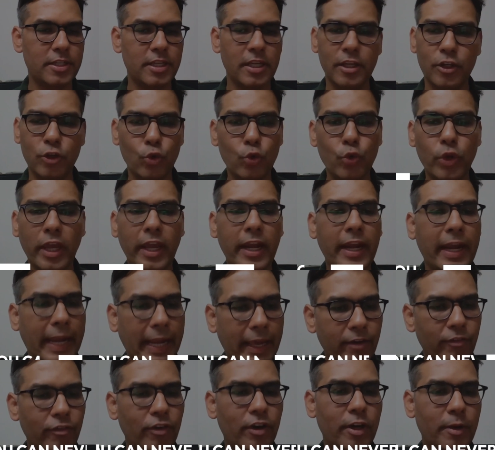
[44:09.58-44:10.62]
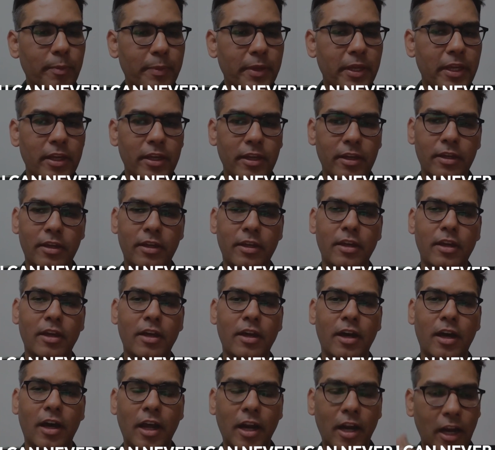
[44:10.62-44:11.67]
See, you can never be
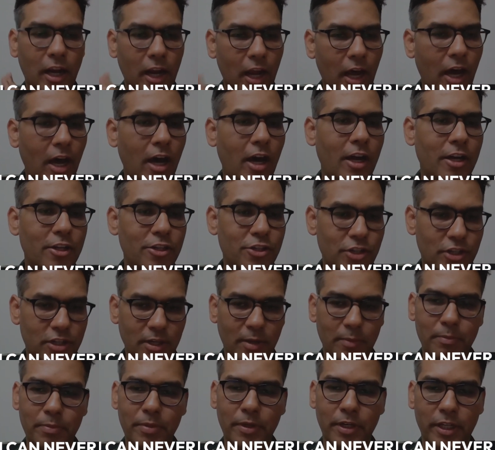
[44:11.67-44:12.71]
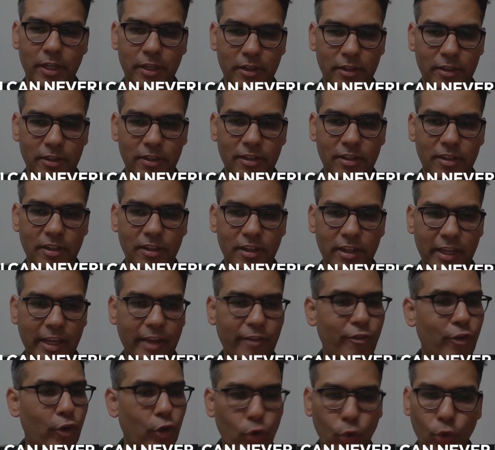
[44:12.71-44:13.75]
a large company
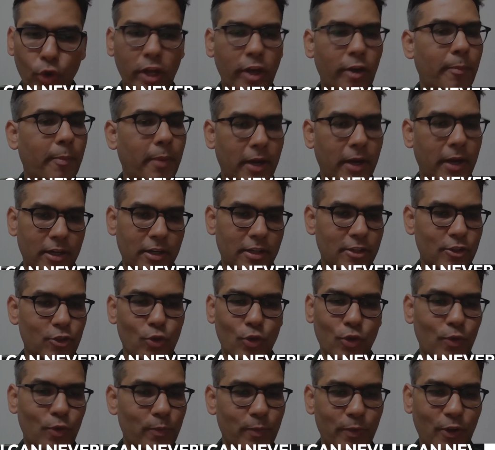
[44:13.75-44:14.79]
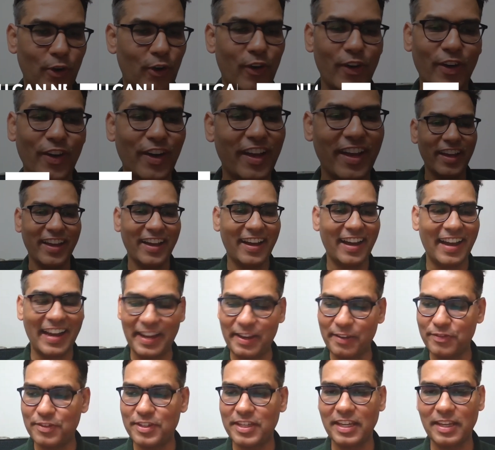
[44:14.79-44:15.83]
if you don't have partners. So, I
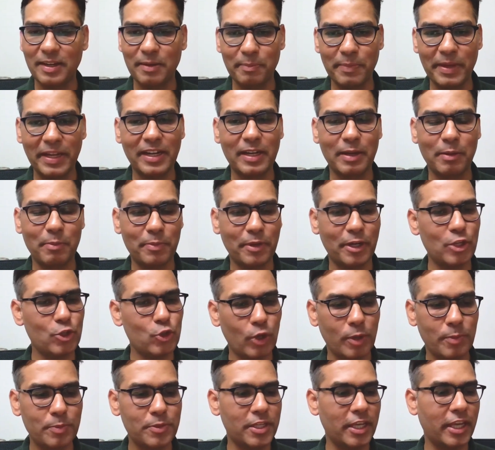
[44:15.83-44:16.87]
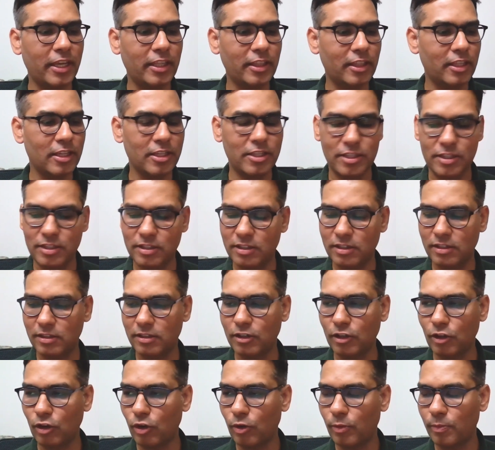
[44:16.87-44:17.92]
have seen big companies. So I'm saying this,
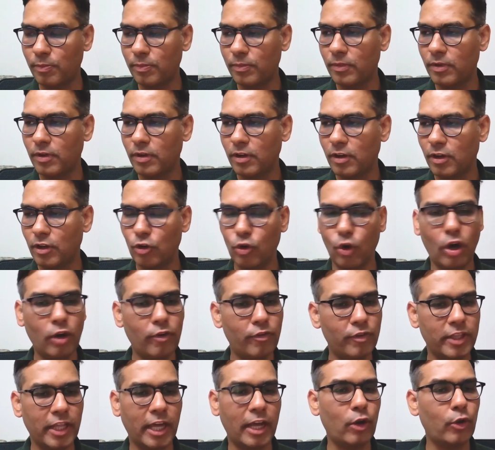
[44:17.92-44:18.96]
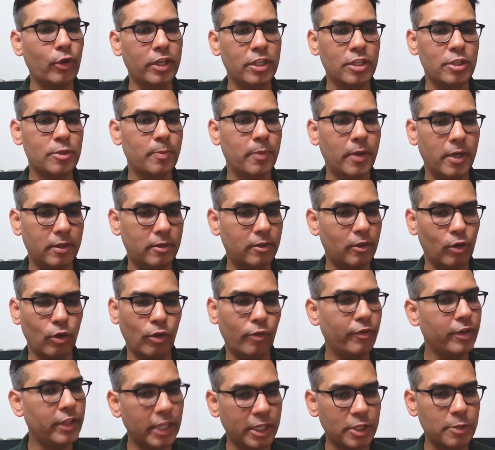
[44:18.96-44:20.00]
not with arrogance, but,
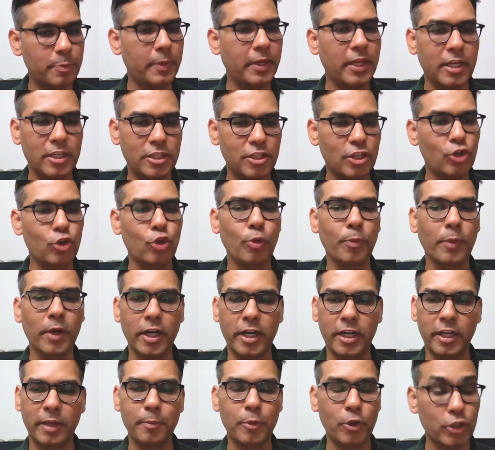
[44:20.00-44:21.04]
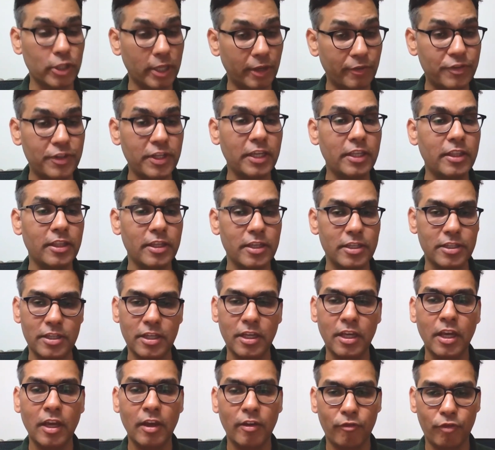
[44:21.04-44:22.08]
with experience and humility, because I've seen
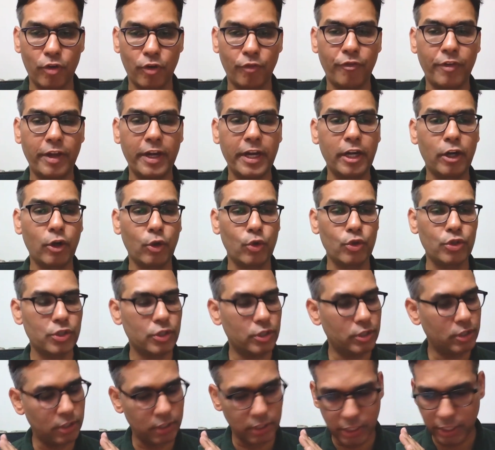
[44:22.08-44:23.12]
this from very close.